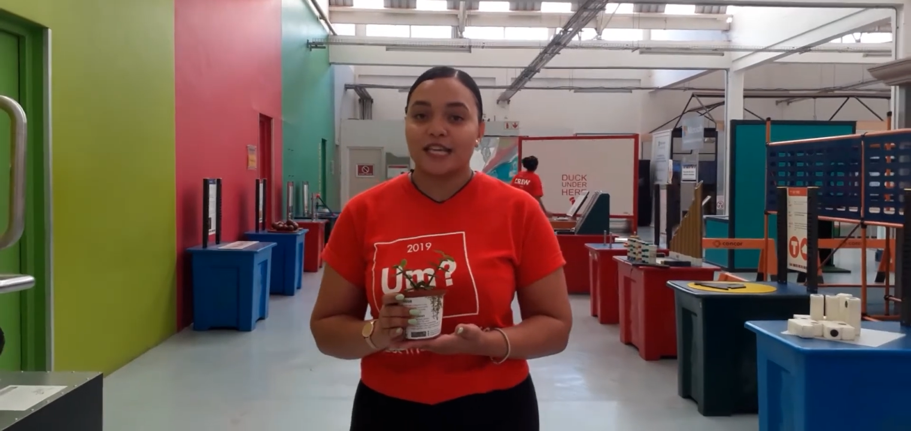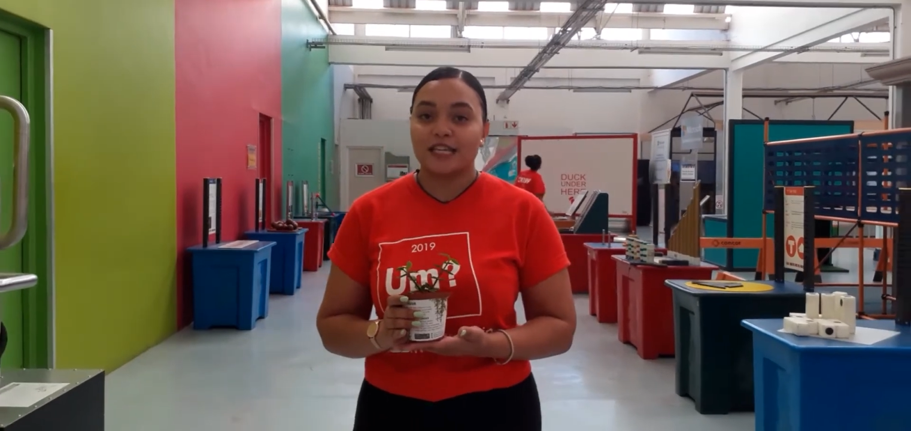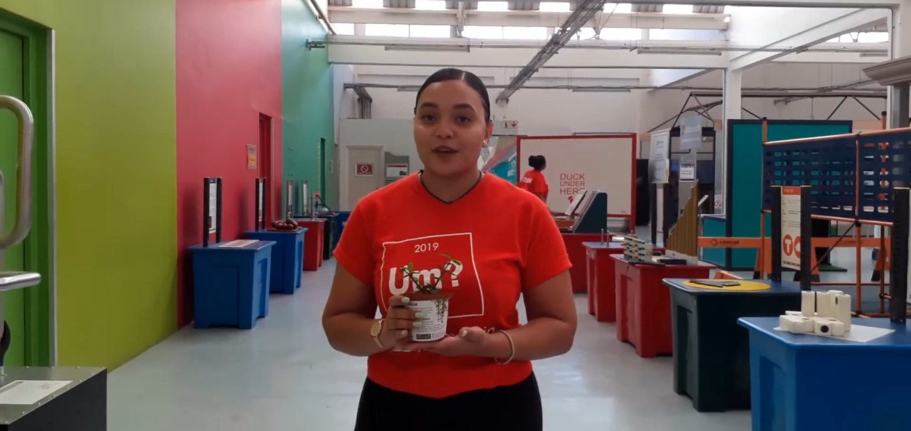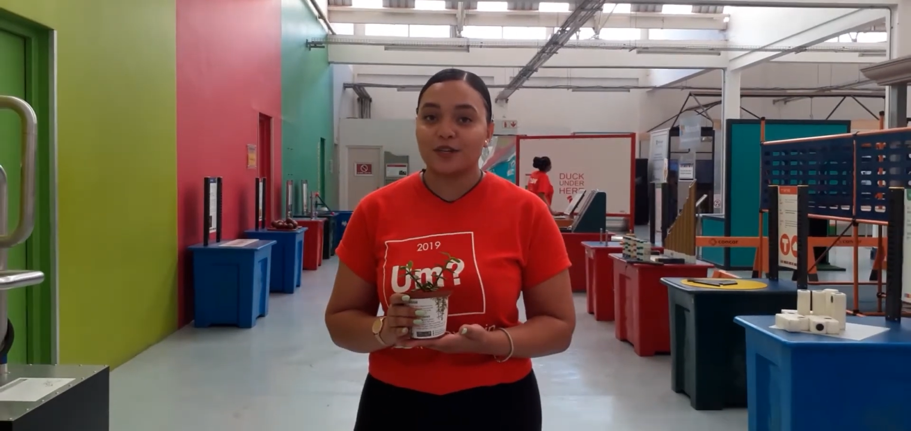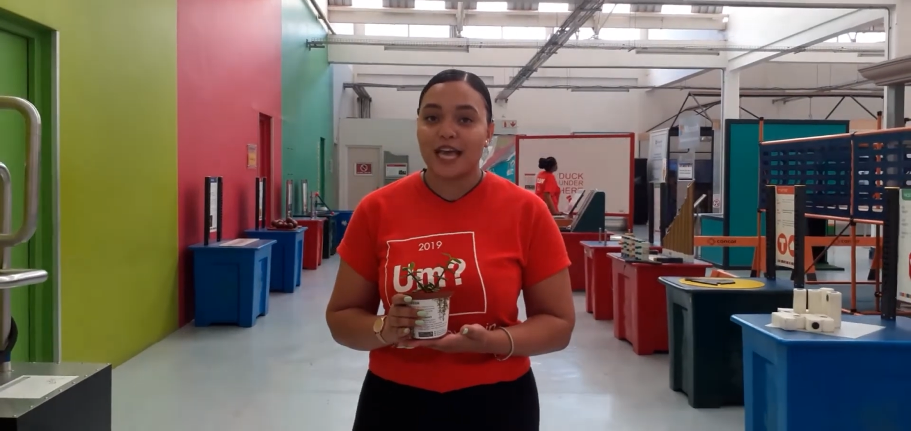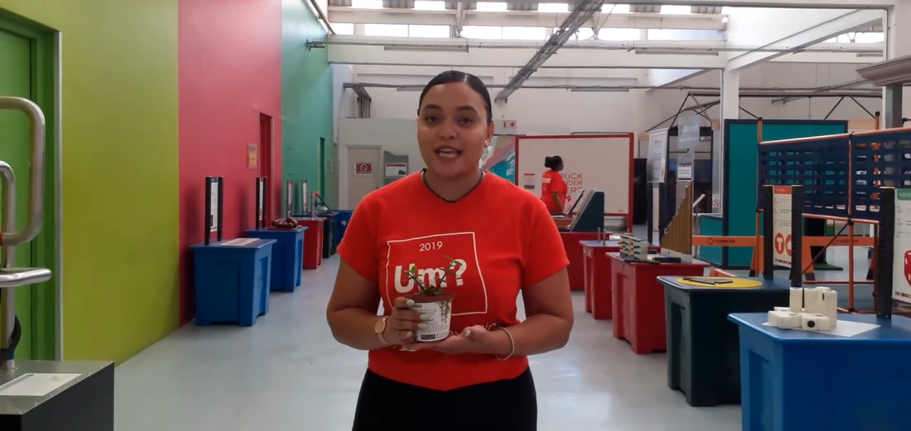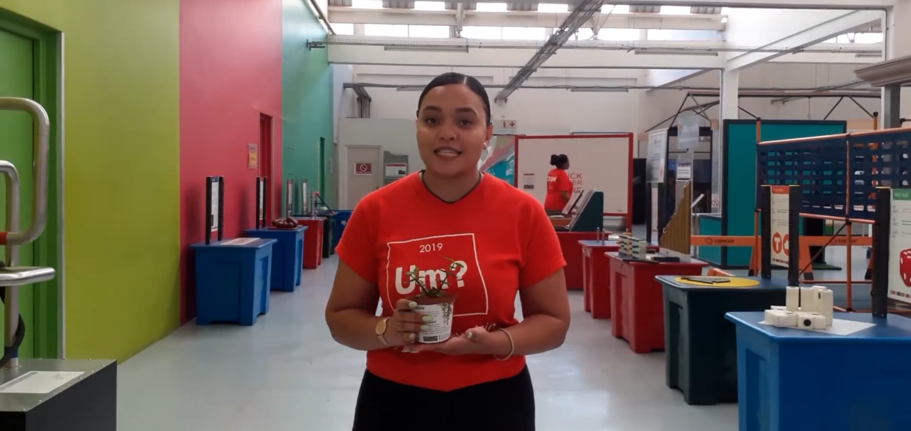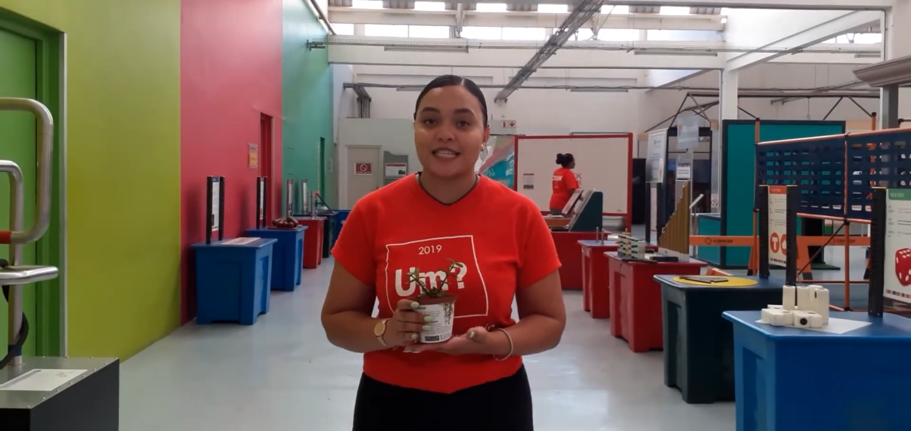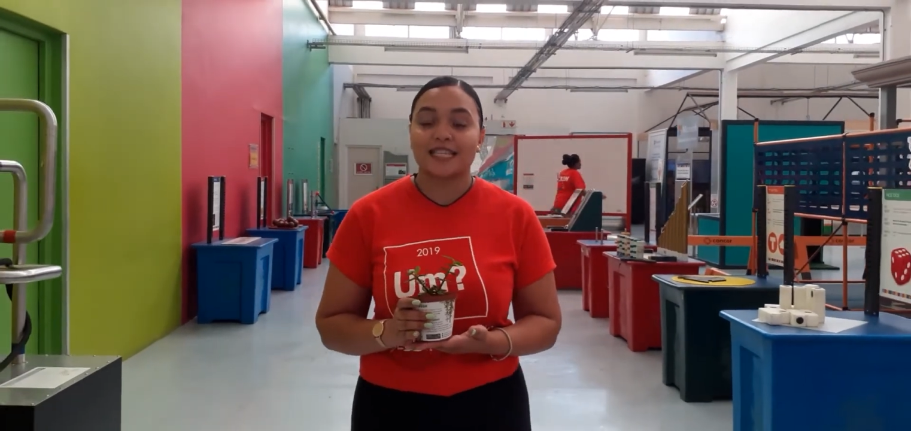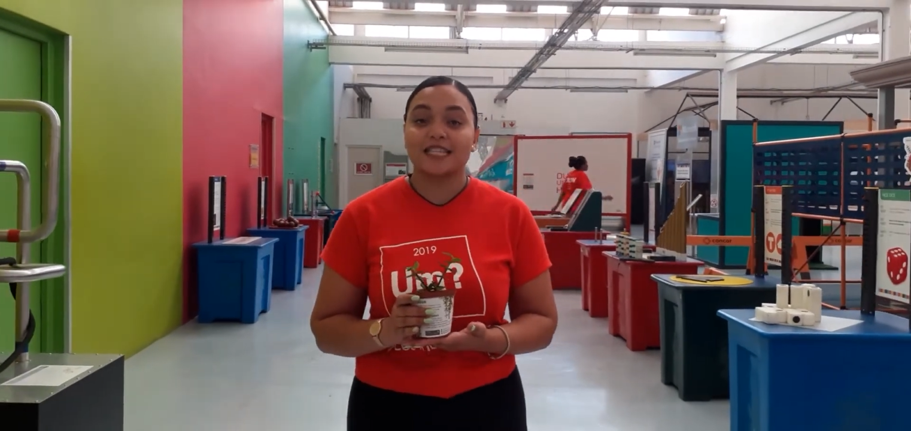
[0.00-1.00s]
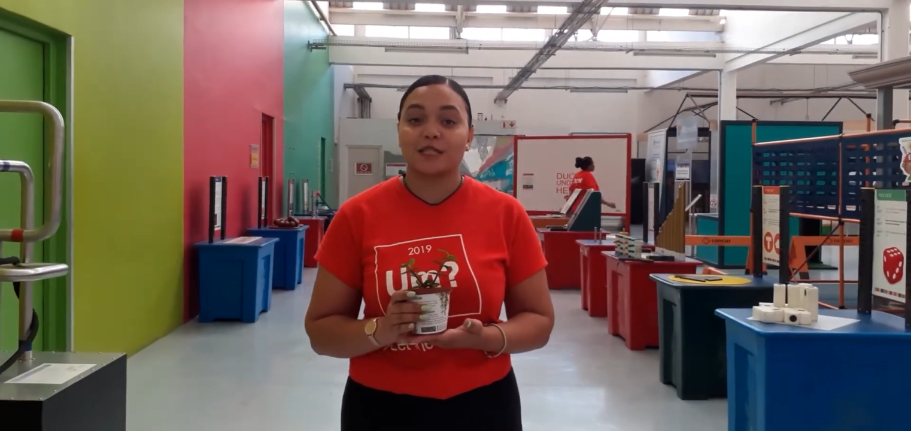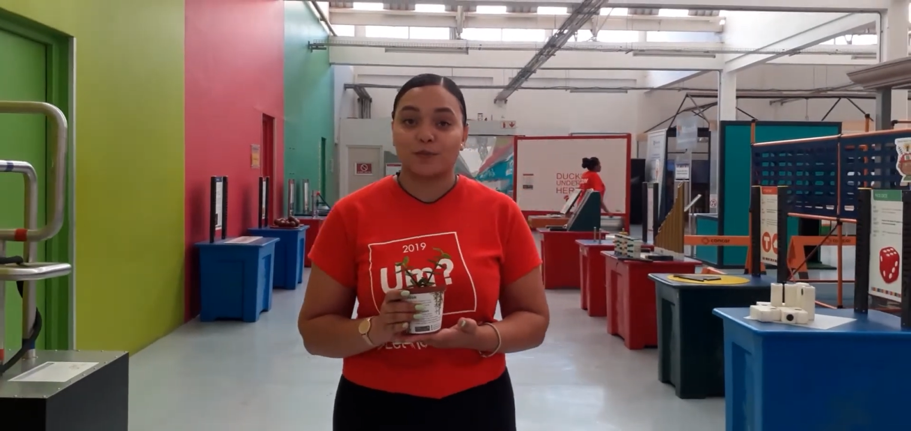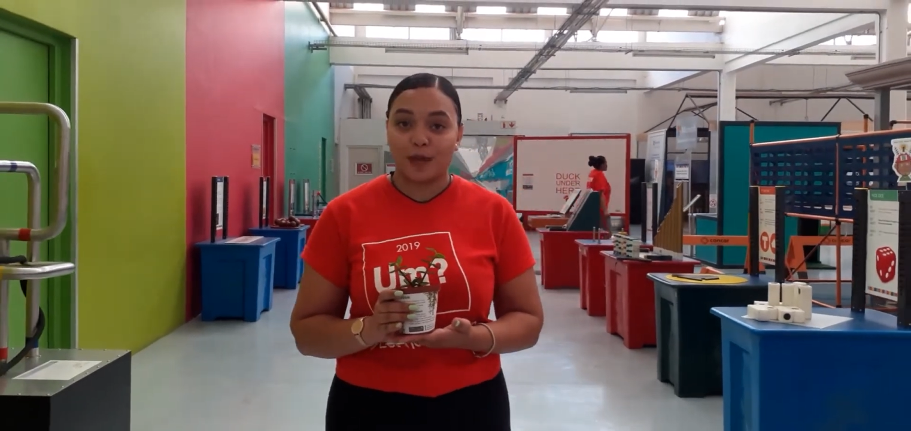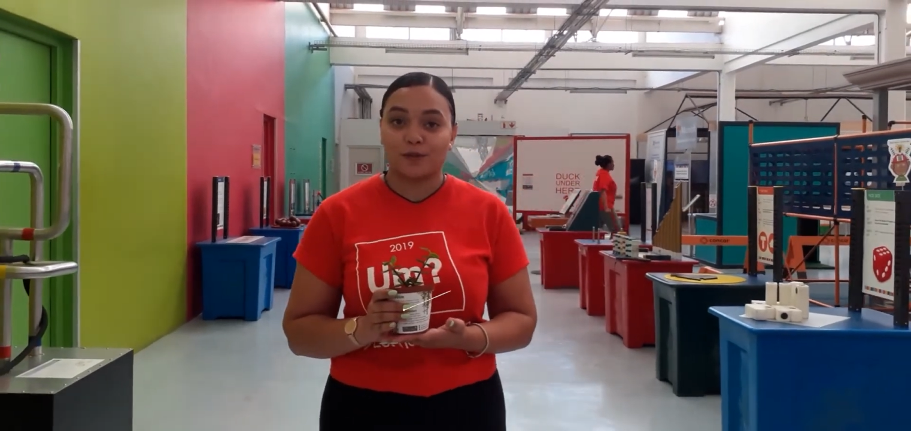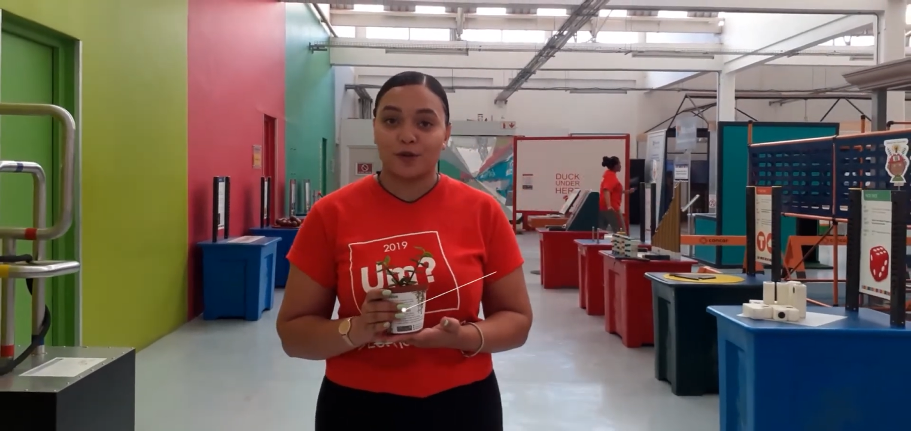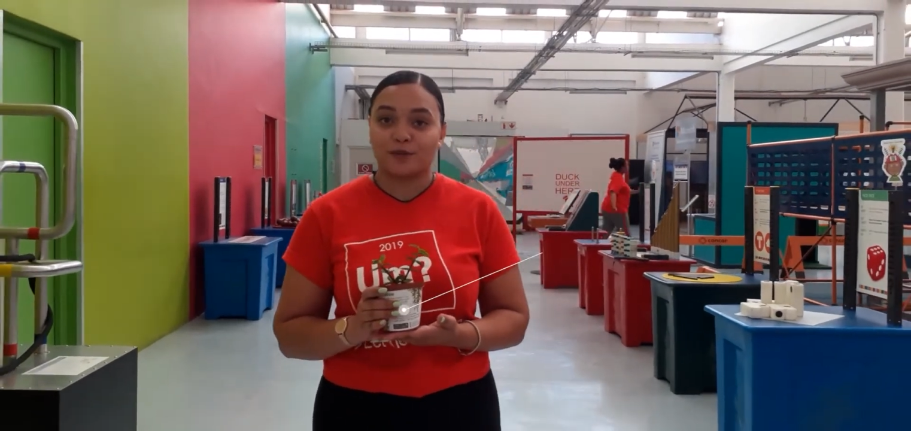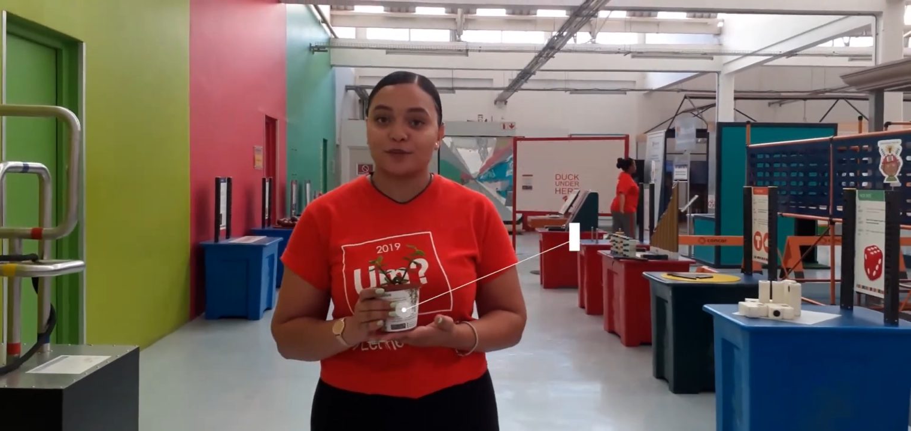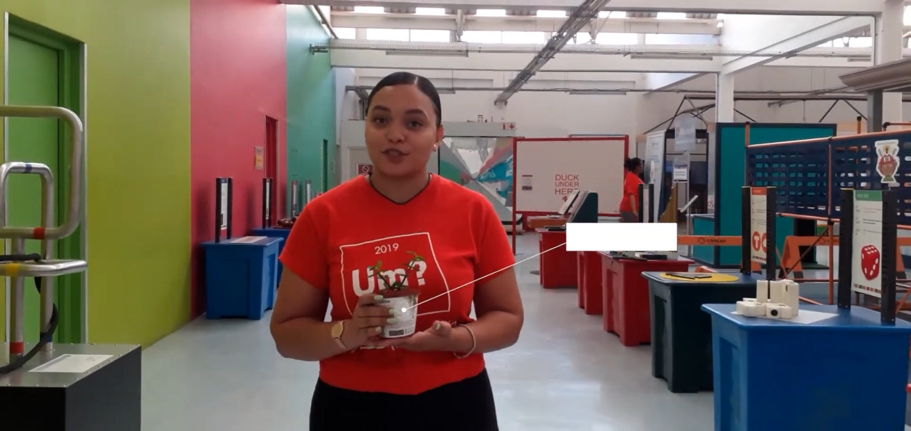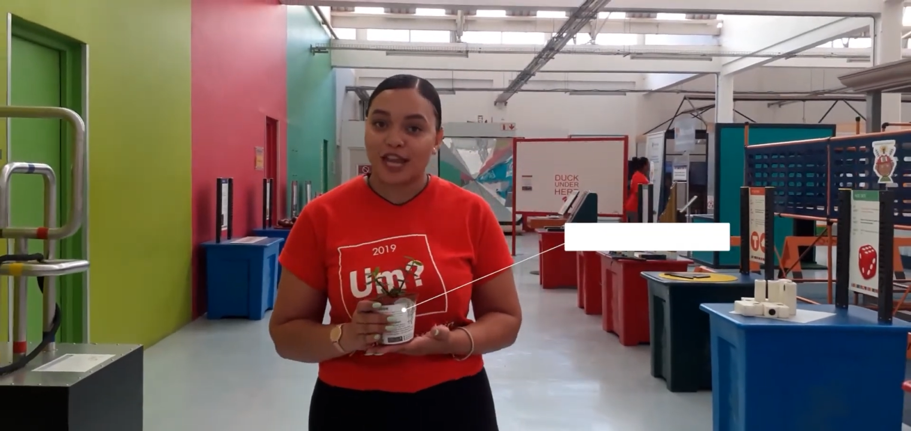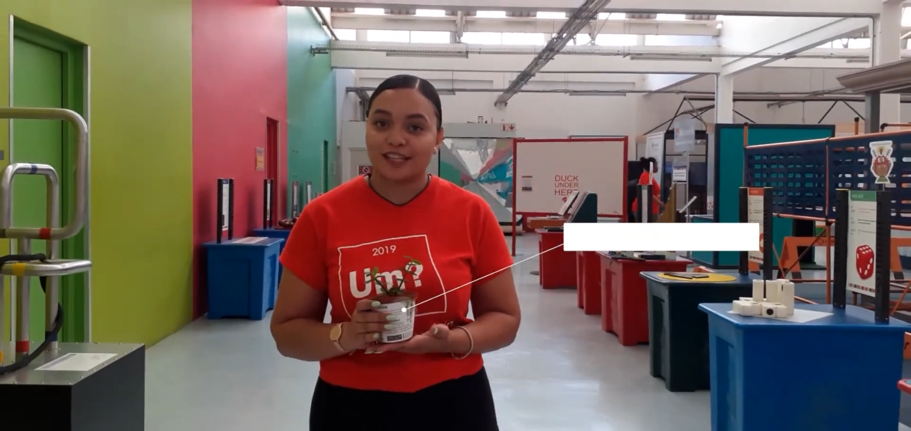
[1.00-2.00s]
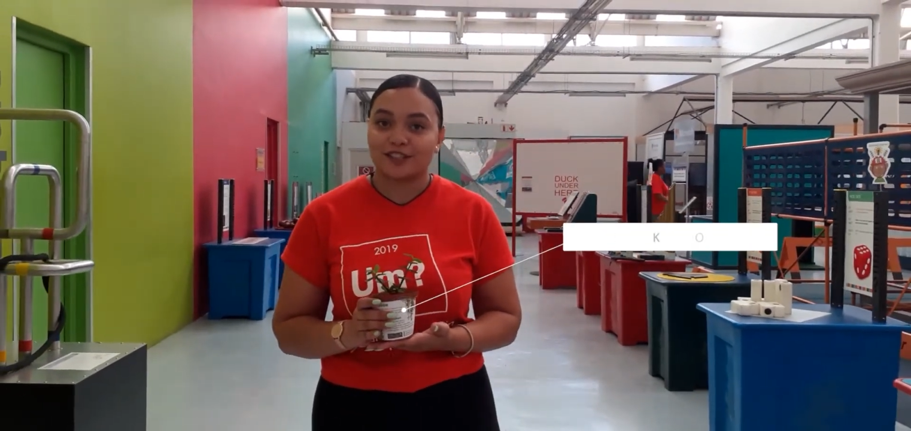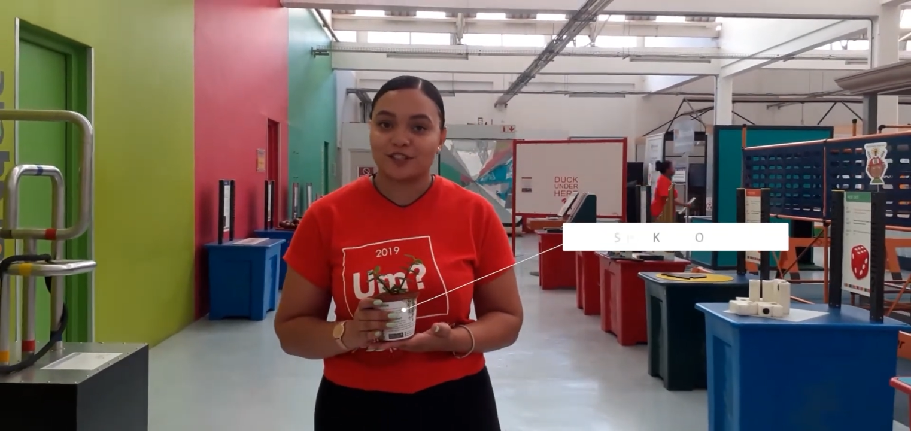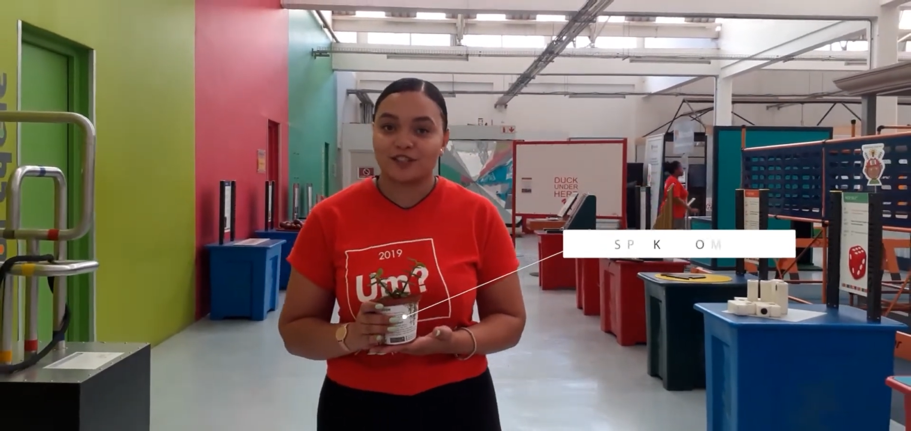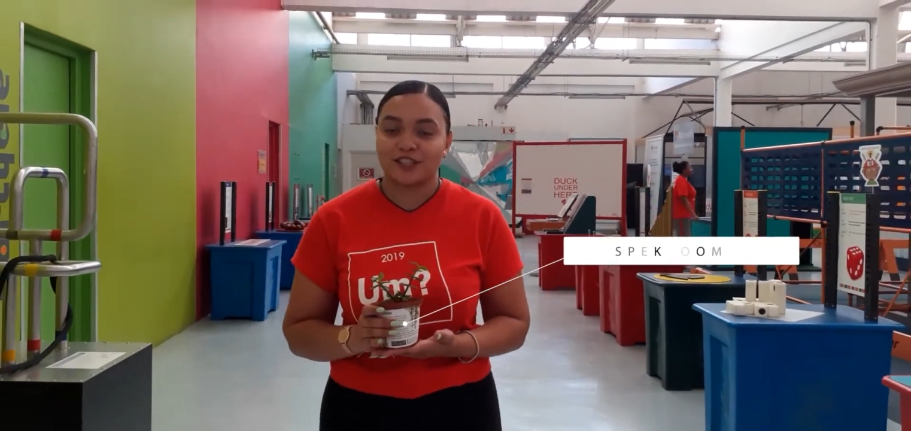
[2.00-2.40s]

known as the Spekboom Challenge.